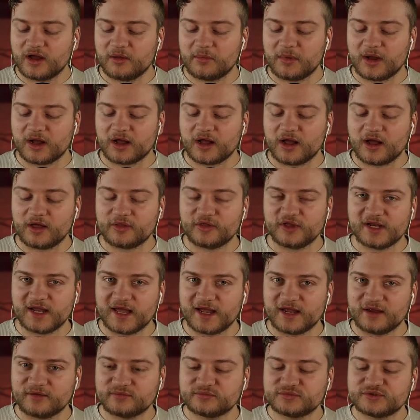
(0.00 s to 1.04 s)
among other
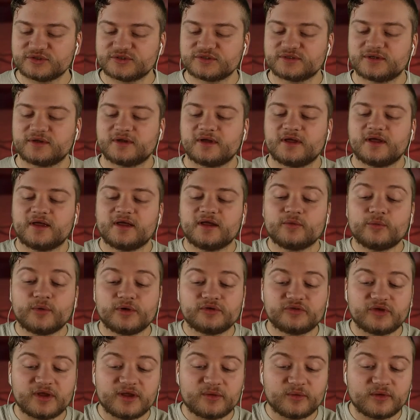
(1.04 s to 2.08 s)
names,
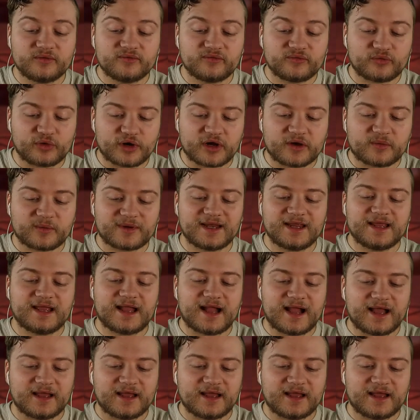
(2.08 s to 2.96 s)
which he would frequently